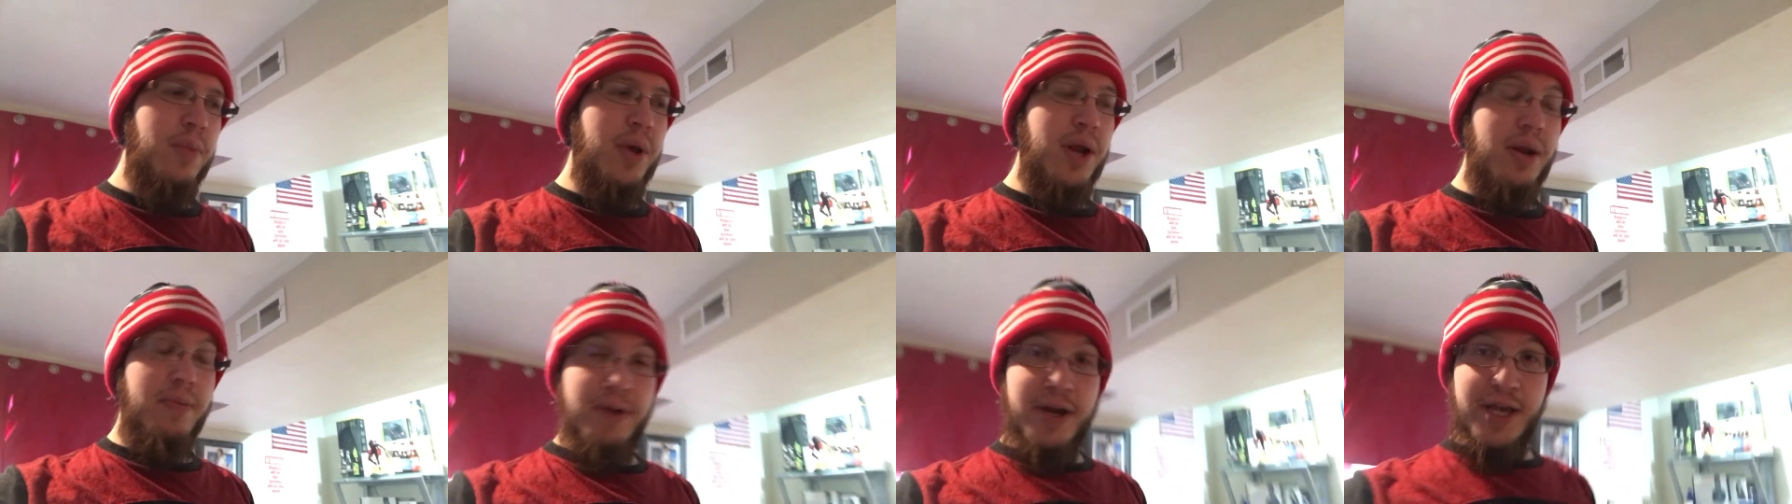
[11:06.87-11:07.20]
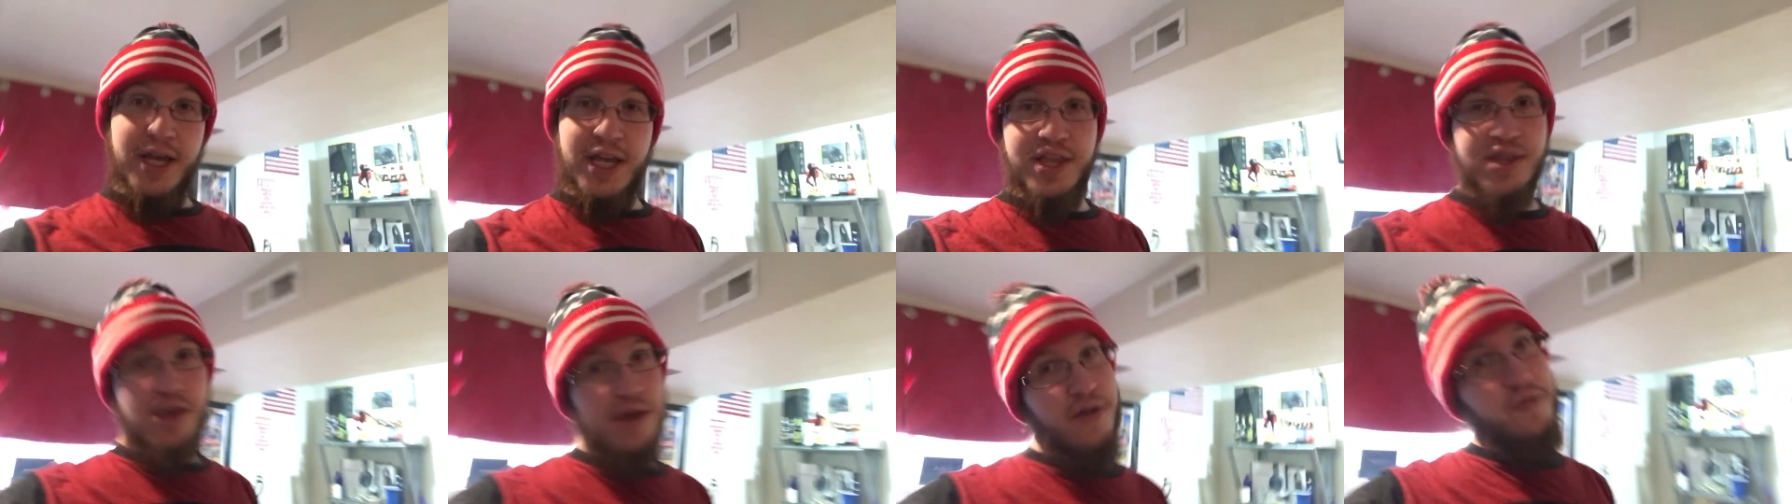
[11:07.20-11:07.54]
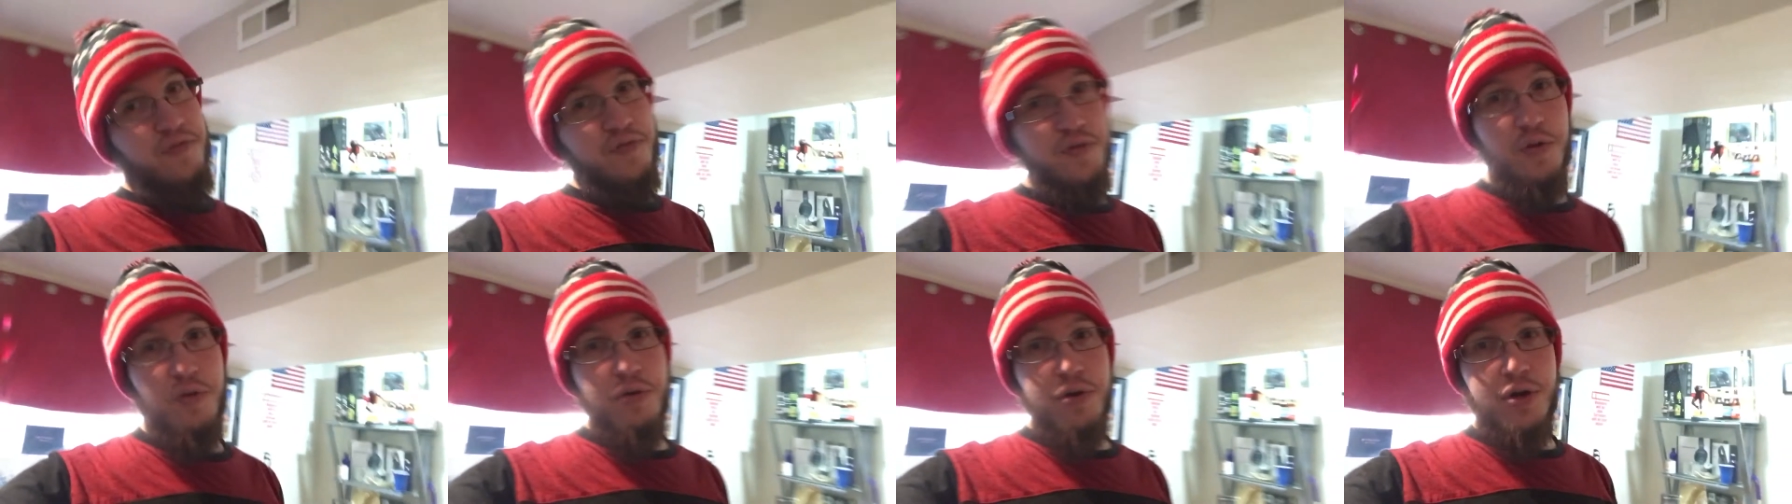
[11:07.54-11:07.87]
but I'm gonna get that
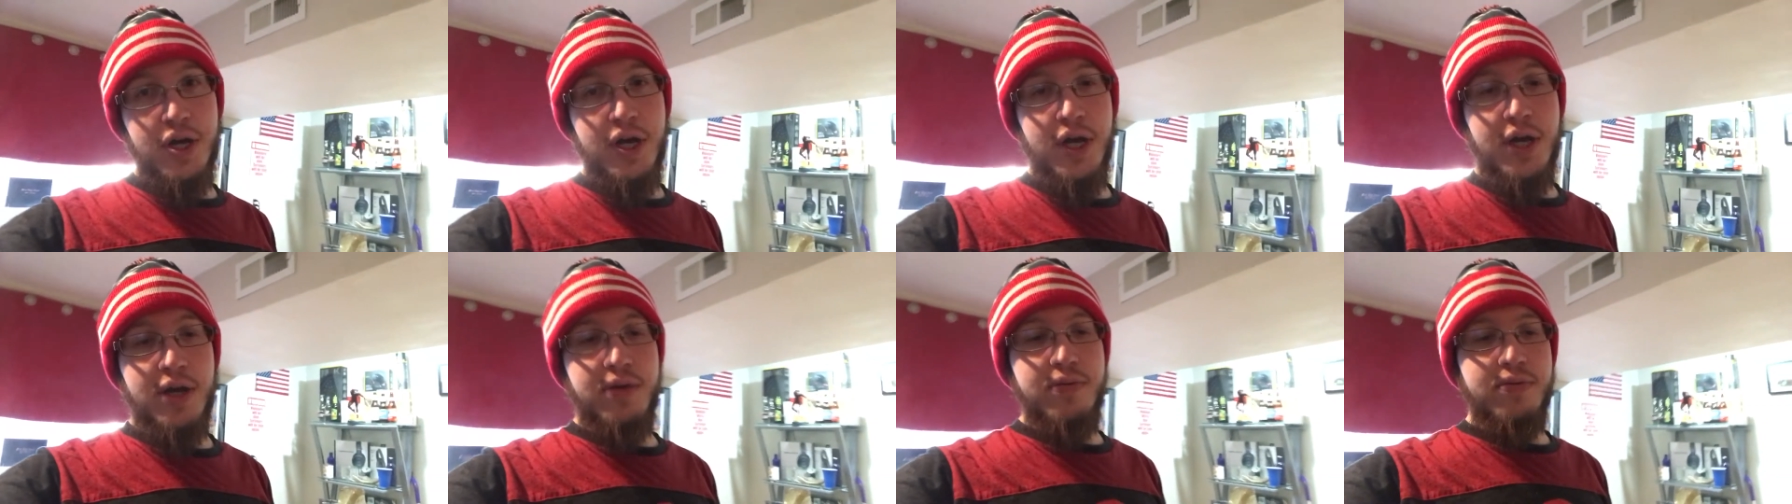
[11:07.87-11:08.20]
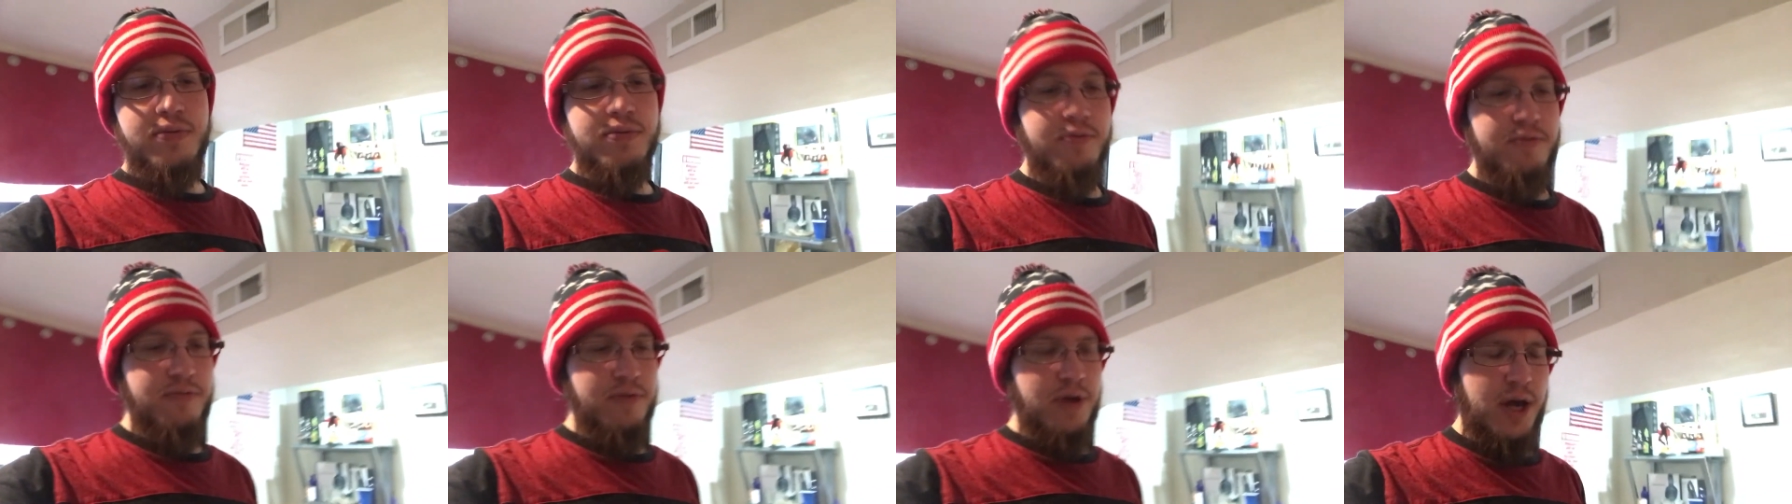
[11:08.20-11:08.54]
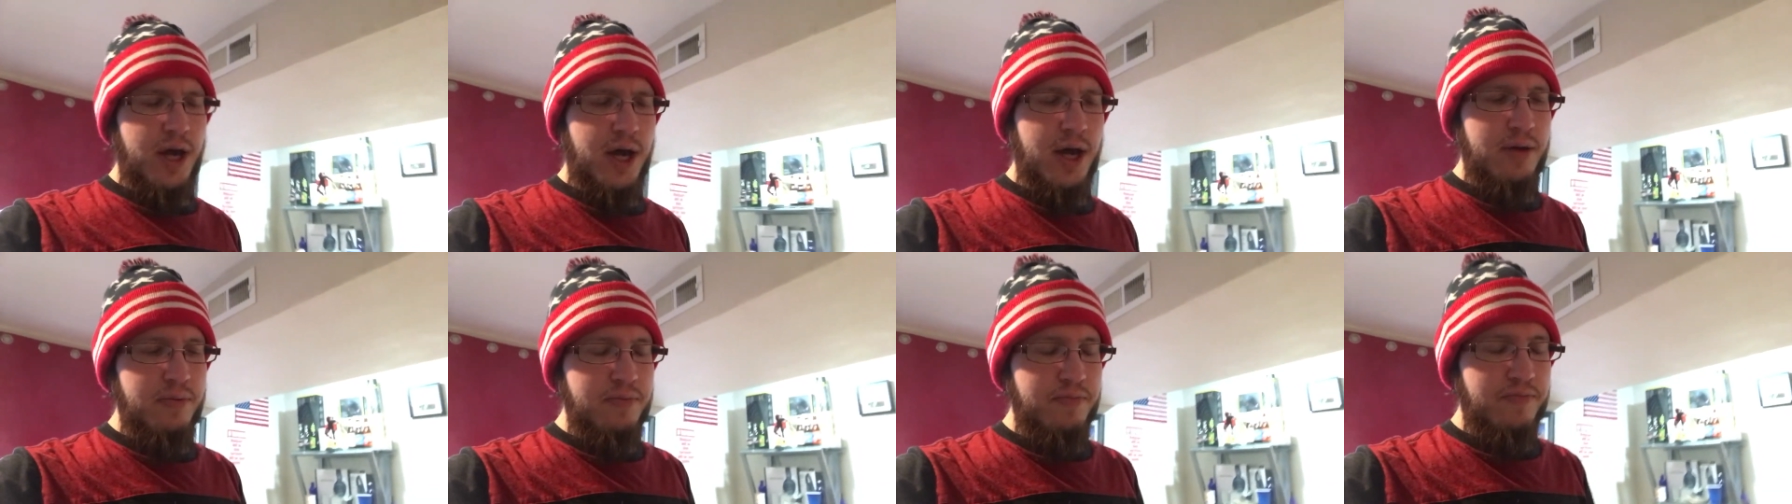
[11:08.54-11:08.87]
Florida
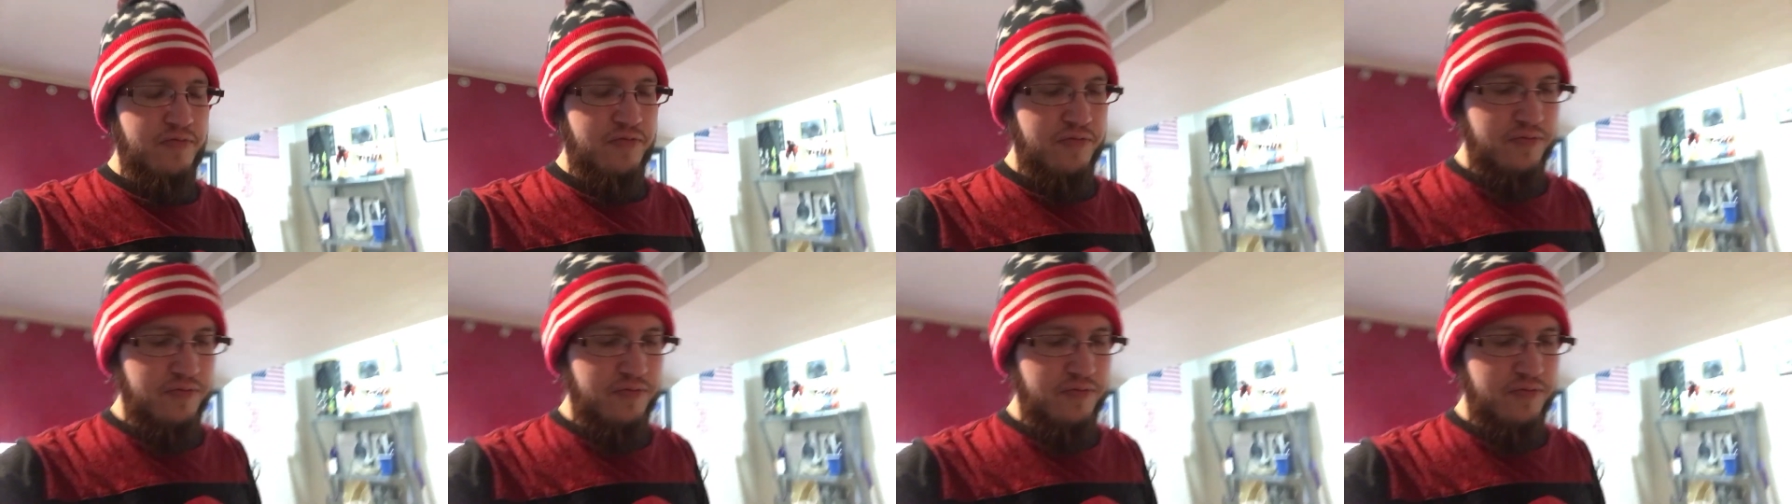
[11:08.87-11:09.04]
uh,